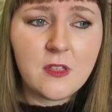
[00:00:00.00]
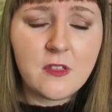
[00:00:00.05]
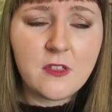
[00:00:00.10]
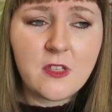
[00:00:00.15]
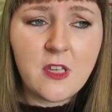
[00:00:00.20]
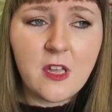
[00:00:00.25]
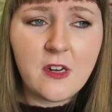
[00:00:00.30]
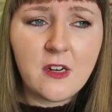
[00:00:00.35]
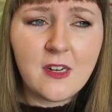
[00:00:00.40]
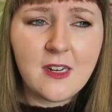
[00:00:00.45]

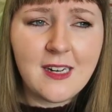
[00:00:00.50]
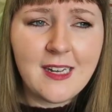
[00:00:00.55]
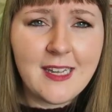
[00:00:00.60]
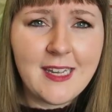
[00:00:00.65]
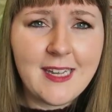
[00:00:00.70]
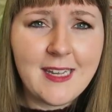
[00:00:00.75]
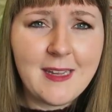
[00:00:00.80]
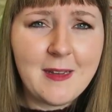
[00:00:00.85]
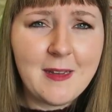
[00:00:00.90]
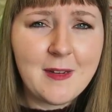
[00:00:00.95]

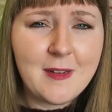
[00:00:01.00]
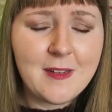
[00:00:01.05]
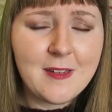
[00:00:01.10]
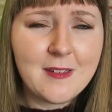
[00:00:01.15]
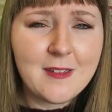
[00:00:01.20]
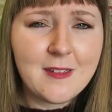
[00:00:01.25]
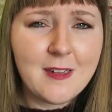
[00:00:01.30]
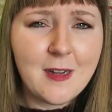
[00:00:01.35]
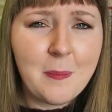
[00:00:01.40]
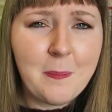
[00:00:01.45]
suddenly
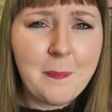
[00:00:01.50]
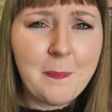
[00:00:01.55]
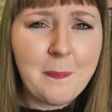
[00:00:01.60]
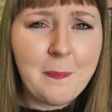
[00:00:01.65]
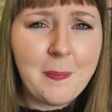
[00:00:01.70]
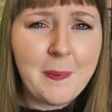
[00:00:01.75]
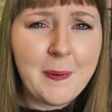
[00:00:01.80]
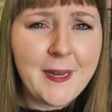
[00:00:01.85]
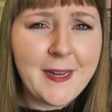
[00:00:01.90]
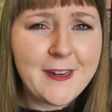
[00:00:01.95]

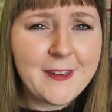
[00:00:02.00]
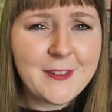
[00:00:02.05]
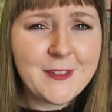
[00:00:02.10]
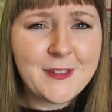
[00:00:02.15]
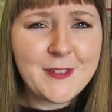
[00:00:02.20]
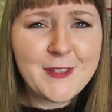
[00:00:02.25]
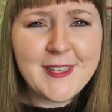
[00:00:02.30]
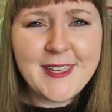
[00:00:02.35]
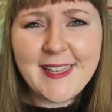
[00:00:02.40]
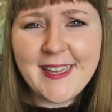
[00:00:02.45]
appear
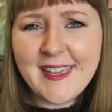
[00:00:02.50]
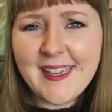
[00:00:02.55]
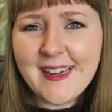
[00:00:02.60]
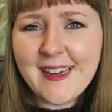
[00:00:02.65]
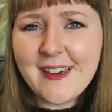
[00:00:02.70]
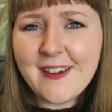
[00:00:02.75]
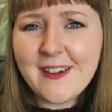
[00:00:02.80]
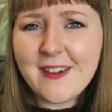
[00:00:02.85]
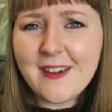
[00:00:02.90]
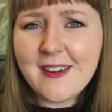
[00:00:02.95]
to
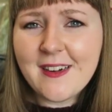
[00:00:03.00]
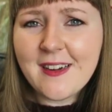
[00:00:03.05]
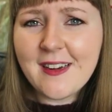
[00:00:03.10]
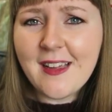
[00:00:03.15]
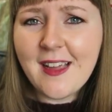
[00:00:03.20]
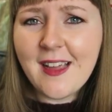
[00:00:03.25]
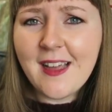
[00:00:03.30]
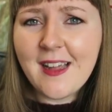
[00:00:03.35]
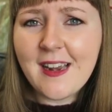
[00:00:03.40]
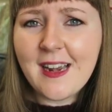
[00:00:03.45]
care,
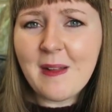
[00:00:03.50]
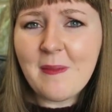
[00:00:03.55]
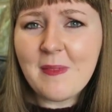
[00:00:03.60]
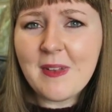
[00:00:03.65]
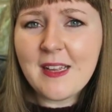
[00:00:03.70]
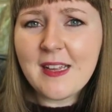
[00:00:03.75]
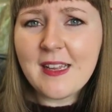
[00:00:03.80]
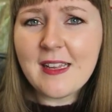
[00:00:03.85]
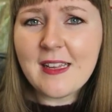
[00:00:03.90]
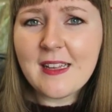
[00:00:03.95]
and I'm
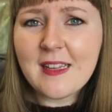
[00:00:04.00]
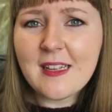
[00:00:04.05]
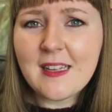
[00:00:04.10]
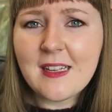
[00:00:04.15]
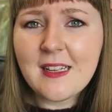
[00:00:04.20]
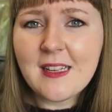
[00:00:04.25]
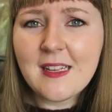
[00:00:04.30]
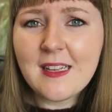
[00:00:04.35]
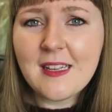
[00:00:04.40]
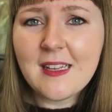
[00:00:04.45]
like,
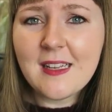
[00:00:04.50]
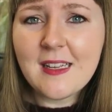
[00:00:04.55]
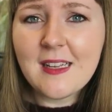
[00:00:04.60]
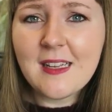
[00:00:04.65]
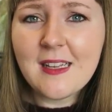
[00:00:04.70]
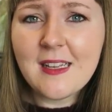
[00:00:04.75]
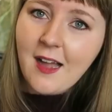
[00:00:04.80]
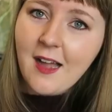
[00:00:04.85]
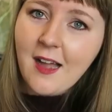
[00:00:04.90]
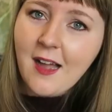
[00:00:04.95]

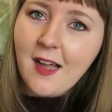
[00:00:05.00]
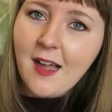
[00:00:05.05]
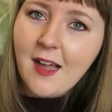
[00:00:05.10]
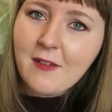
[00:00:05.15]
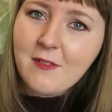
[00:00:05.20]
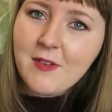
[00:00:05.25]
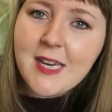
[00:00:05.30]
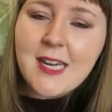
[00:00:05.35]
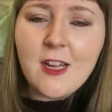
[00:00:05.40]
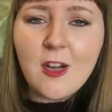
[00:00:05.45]

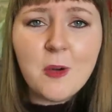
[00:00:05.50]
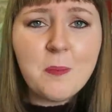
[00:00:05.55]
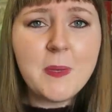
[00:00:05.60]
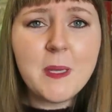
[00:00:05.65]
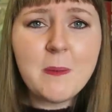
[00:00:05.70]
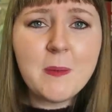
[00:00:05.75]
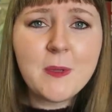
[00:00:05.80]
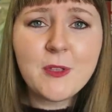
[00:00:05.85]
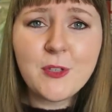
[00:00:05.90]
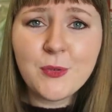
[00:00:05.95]
I really hope
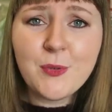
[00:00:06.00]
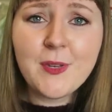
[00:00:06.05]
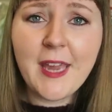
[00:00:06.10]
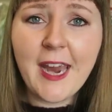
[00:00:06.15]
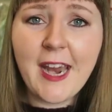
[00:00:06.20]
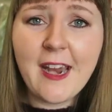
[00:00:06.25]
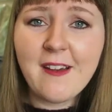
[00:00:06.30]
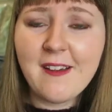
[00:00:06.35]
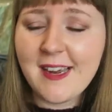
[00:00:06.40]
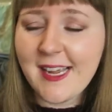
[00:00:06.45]
people do
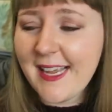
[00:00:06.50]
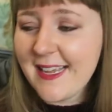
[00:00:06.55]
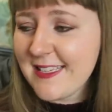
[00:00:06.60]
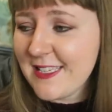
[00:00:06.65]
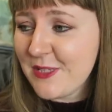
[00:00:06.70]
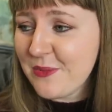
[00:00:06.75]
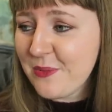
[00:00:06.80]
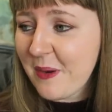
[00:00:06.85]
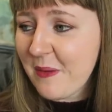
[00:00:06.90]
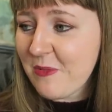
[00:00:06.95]
care, I guess
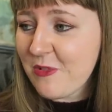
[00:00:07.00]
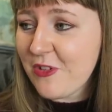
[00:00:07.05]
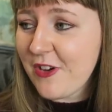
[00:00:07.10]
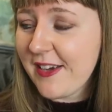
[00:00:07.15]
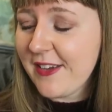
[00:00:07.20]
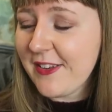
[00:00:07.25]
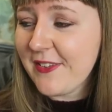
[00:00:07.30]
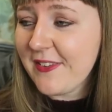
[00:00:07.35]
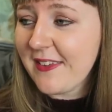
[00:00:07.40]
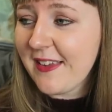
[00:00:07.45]
is what I'm
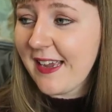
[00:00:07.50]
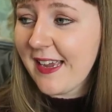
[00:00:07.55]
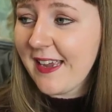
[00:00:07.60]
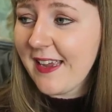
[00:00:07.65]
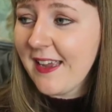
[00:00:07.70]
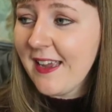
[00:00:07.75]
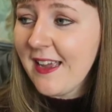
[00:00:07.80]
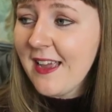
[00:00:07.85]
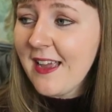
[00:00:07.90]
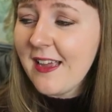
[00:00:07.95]
trying to
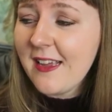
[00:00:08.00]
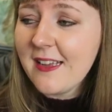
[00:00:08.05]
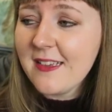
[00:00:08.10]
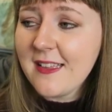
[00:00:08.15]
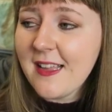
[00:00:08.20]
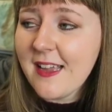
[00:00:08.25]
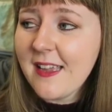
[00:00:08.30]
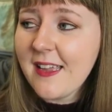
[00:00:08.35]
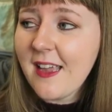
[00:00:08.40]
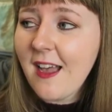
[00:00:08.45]
say.
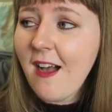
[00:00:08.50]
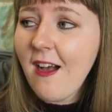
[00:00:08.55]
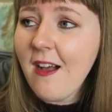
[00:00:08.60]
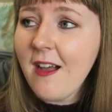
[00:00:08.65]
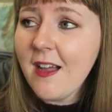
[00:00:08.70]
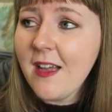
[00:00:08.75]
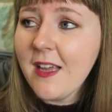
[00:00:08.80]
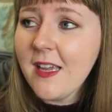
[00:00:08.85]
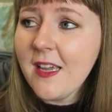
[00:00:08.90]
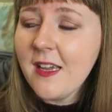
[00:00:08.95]
Because like
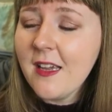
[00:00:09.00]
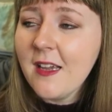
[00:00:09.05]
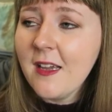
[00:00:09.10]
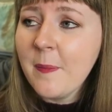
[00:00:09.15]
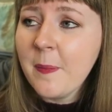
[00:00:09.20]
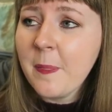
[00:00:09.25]
I